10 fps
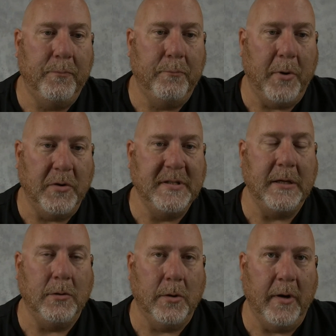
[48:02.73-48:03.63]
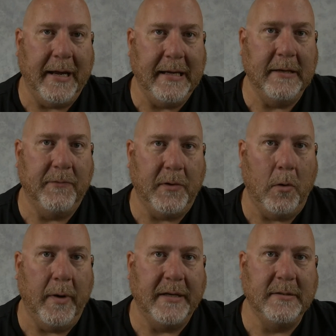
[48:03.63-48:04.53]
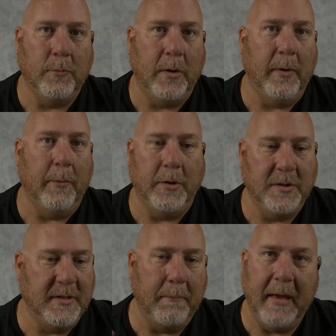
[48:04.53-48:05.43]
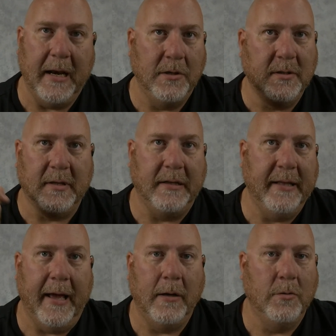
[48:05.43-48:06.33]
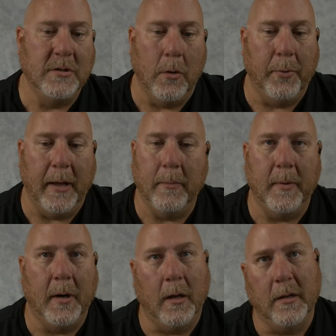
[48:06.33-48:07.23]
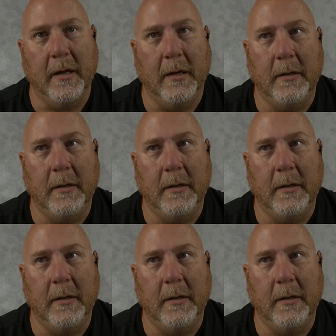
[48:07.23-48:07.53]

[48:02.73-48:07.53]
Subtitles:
both Singular and FlowX, we were able to just embed it just like that. There's no problem at all.